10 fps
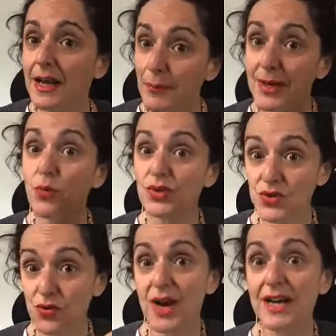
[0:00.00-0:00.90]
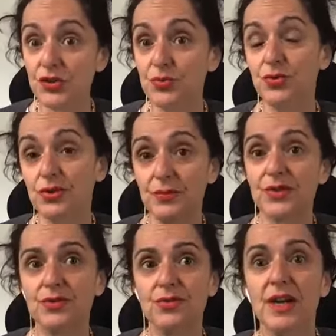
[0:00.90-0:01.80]
But it was gradual. It
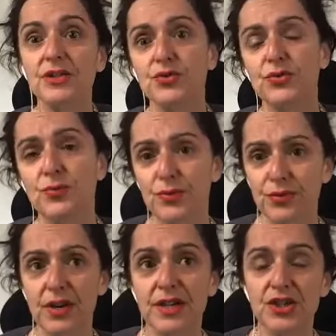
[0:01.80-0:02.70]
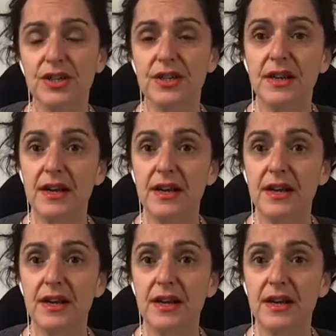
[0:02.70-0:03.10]
was a gradual progression.